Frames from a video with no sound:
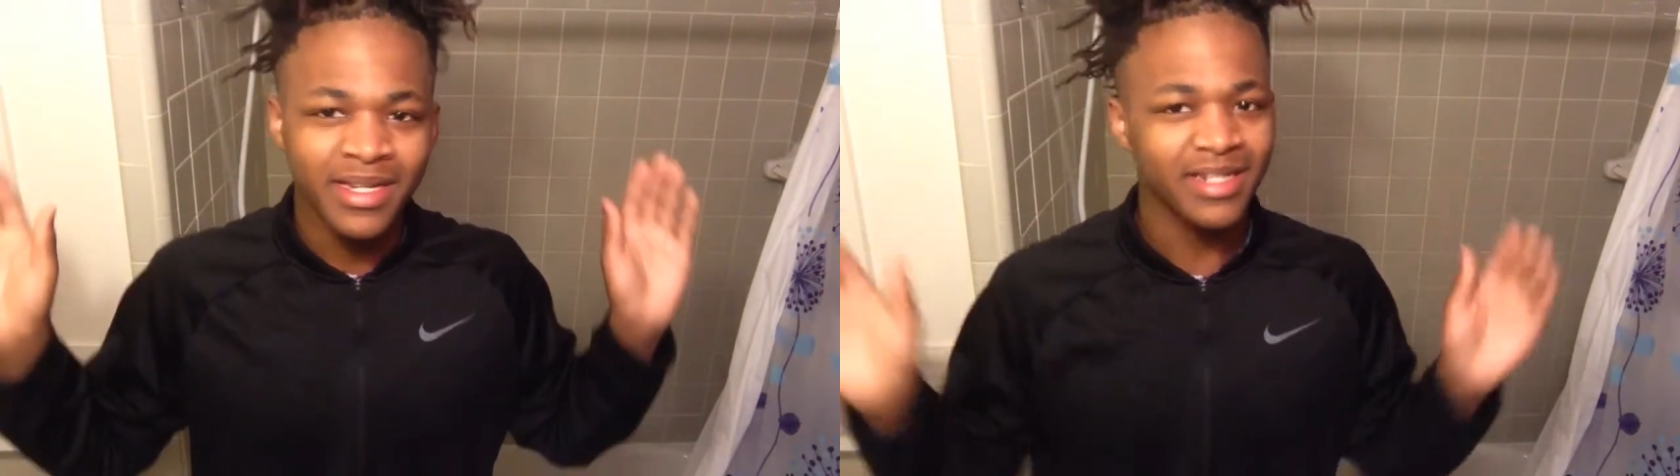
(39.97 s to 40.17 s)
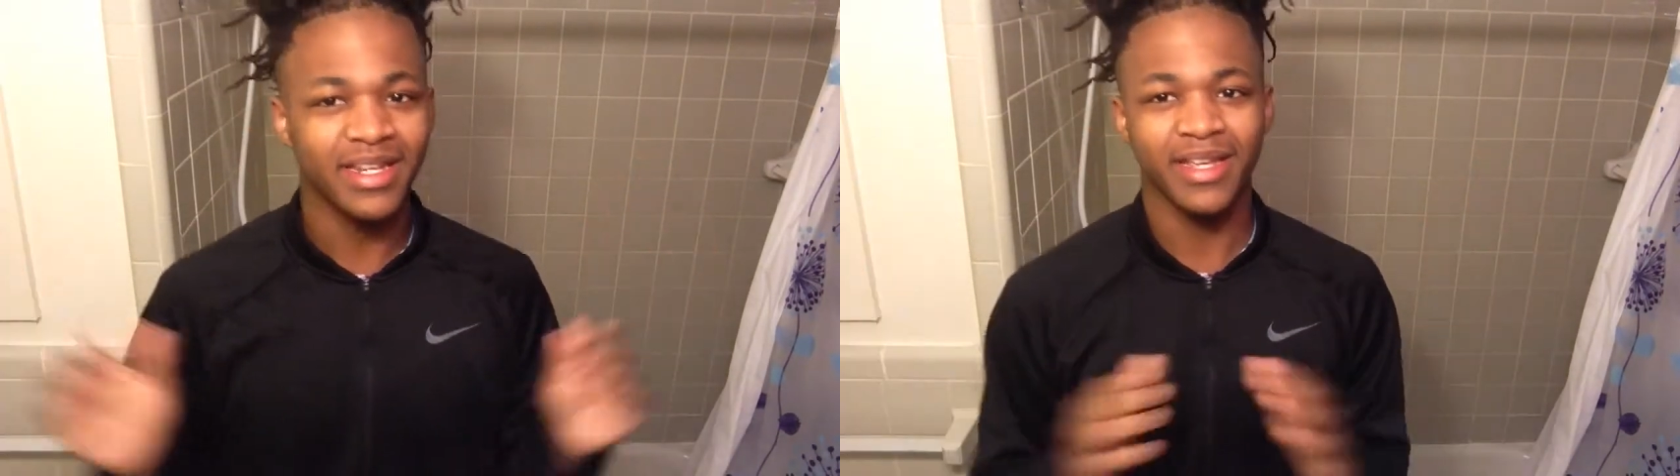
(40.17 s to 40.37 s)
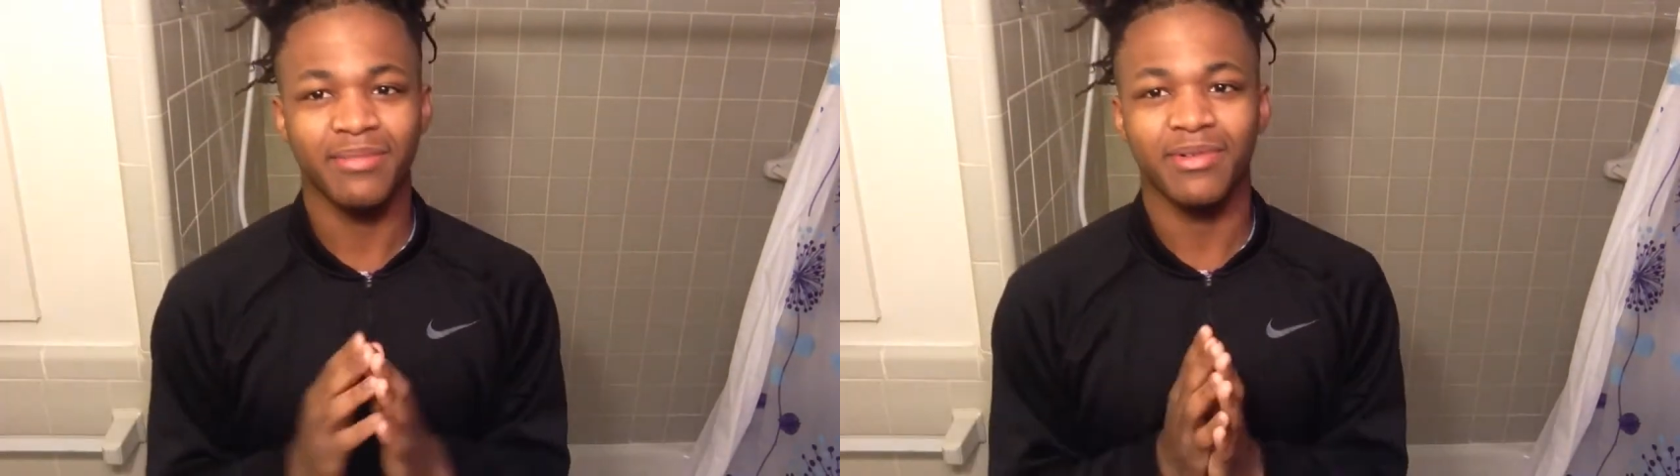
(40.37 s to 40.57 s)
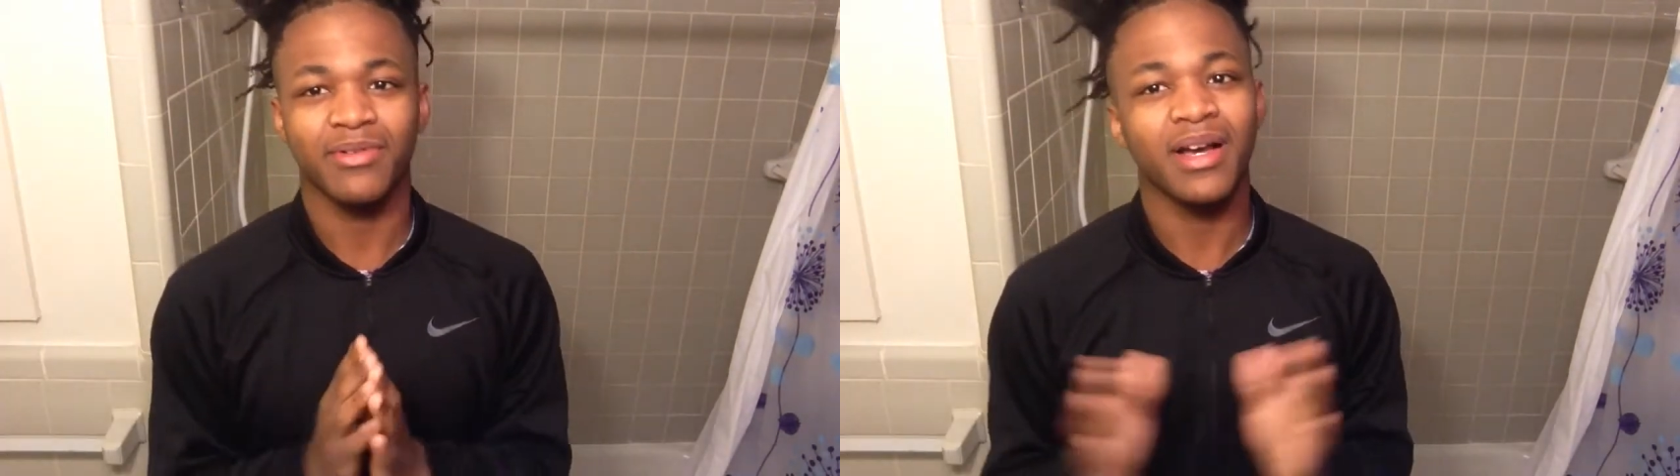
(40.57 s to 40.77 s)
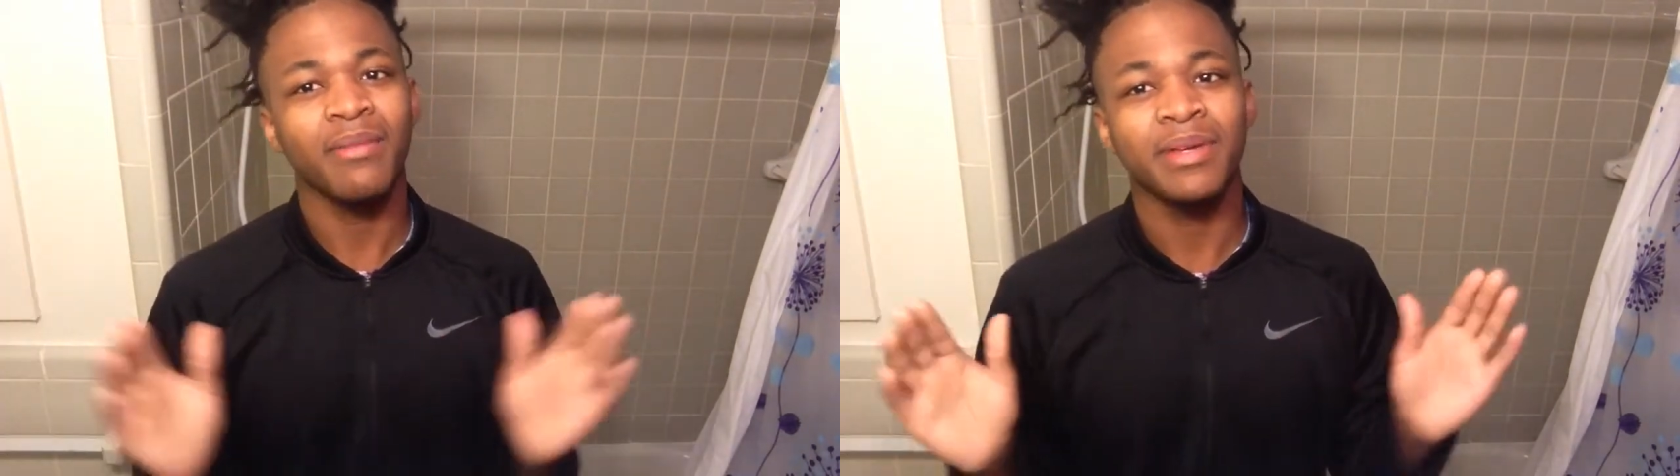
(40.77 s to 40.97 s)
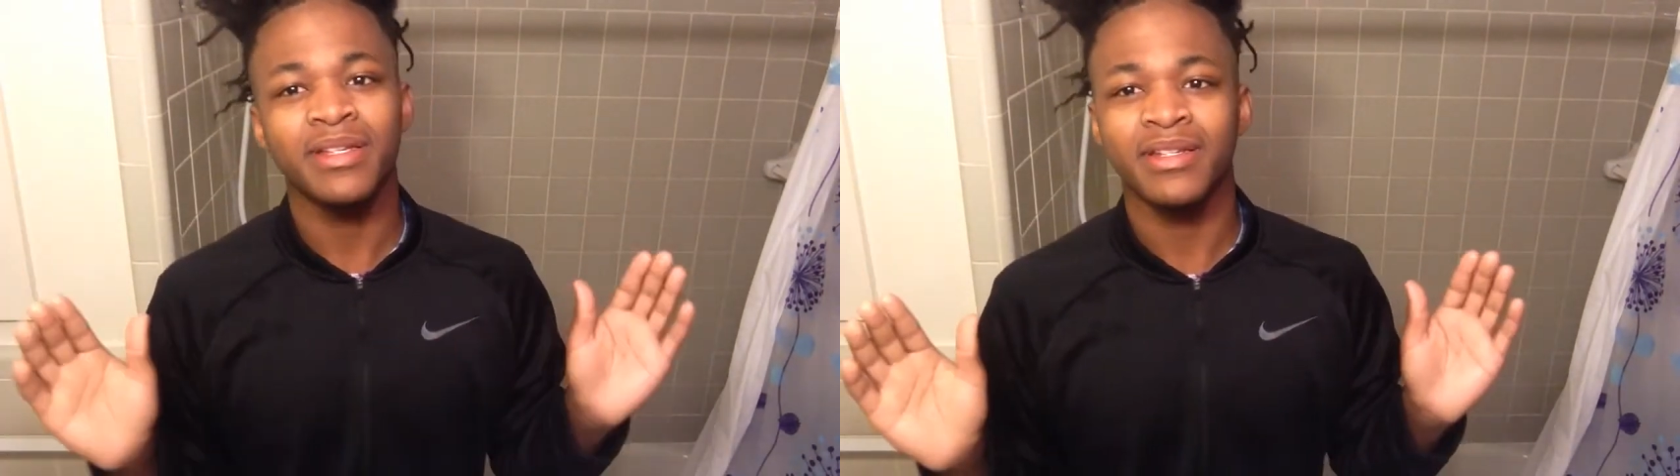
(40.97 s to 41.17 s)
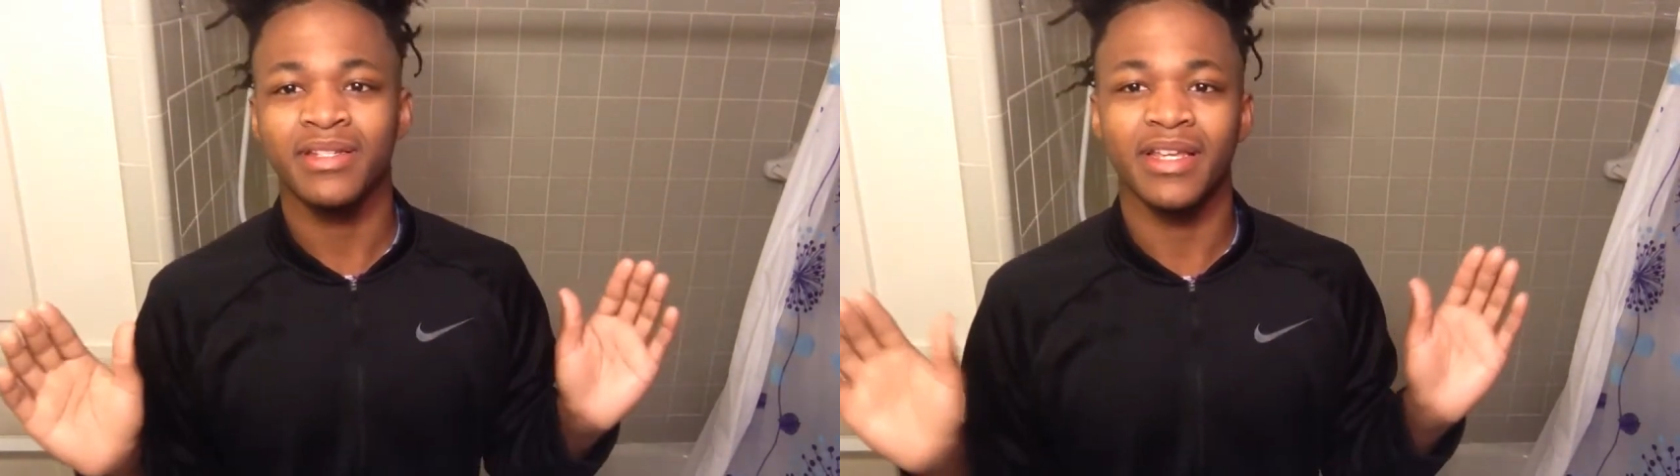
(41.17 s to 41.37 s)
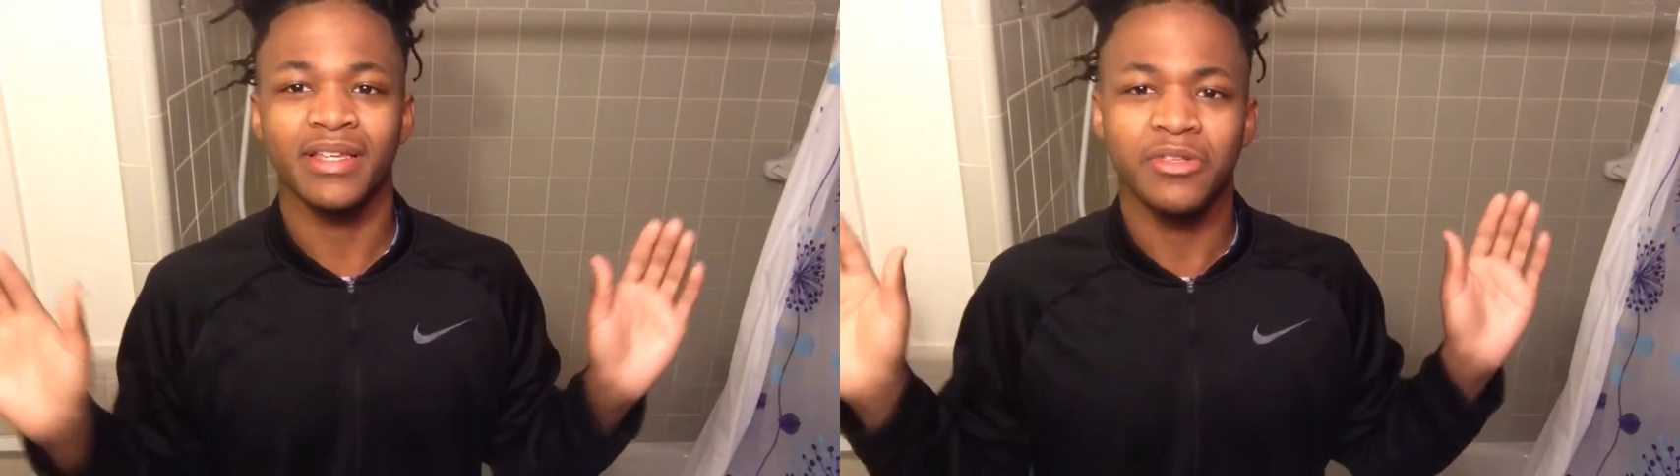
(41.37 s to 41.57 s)
anything, bro. Comment
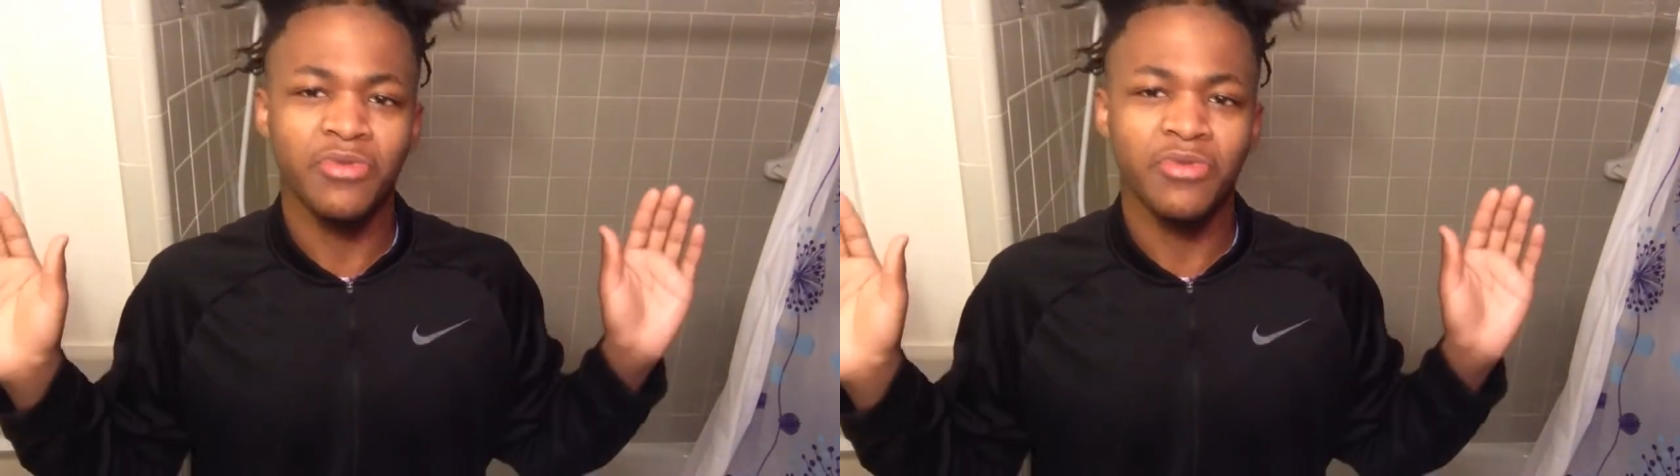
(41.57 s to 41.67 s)
anything.